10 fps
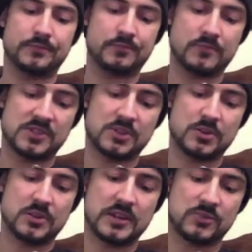Let's go
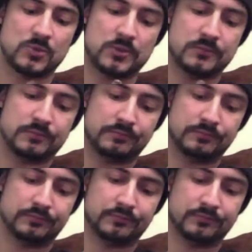to the next one.
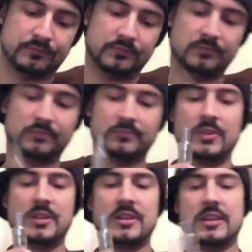
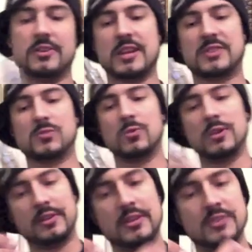Now your next
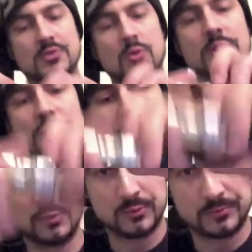one is going to